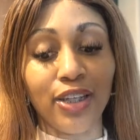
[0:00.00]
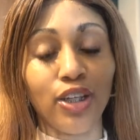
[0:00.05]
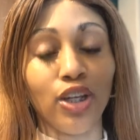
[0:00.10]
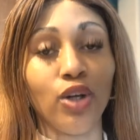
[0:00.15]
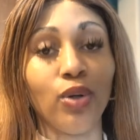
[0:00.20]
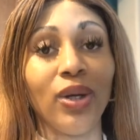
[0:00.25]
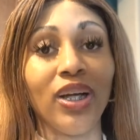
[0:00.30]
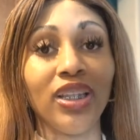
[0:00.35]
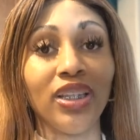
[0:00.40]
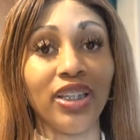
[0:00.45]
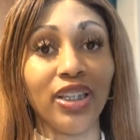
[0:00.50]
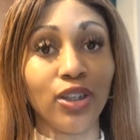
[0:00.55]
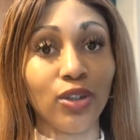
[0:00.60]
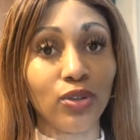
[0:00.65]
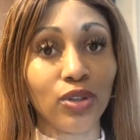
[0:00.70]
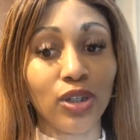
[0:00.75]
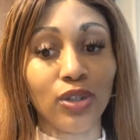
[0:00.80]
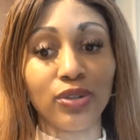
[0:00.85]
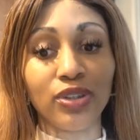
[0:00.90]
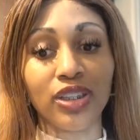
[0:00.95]
know a little
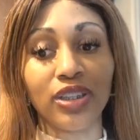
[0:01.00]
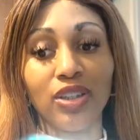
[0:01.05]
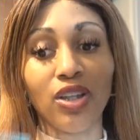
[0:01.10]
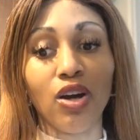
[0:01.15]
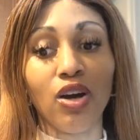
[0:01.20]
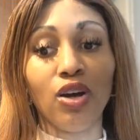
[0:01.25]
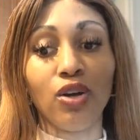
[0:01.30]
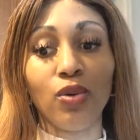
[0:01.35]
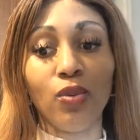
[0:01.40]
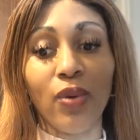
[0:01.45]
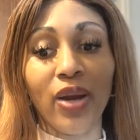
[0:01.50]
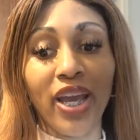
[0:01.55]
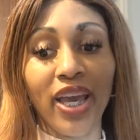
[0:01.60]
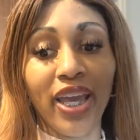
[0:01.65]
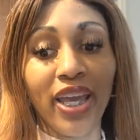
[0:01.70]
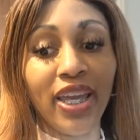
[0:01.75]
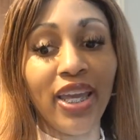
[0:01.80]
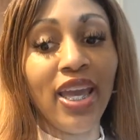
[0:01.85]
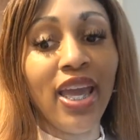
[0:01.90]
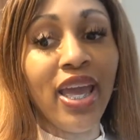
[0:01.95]
goes a long
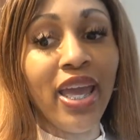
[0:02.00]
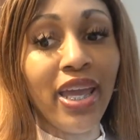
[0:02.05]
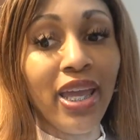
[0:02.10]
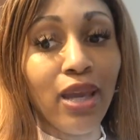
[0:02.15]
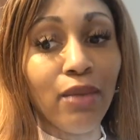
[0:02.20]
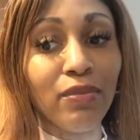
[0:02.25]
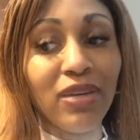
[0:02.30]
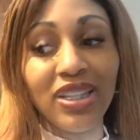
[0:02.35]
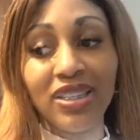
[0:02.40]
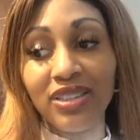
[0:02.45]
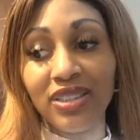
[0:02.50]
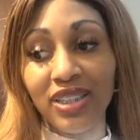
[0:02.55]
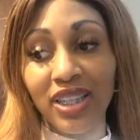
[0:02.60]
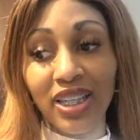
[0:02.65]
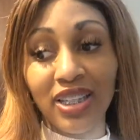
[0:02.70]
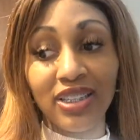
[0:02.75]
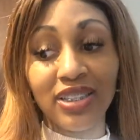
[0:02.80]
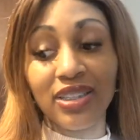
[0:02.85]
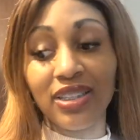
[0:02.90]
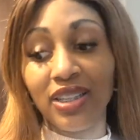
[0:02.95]
way and my
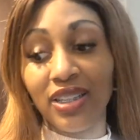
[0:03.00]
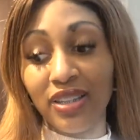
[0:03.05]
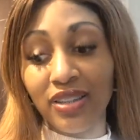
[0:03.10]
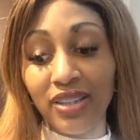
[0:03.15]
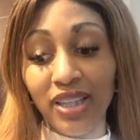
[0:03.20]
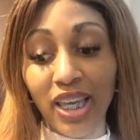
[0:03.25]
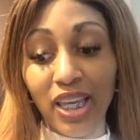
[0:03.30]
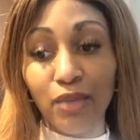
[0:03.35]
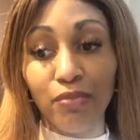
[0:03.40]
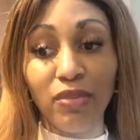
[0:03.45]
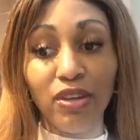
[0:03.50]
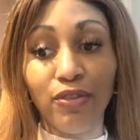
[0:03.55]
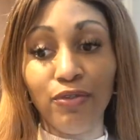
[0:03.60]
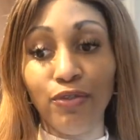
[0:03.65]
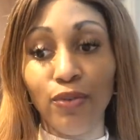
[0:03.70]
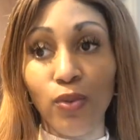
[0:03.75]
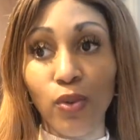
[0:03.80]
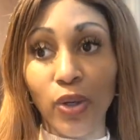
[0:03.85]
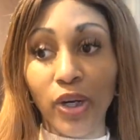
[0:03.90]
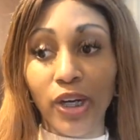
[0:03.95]
skin is gonna thank me
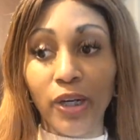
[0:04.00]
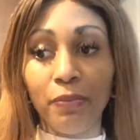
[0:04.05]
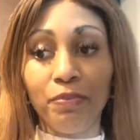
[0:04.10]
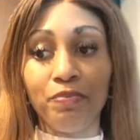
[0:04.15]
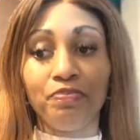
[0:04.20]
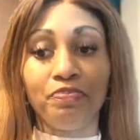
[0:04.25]
for it.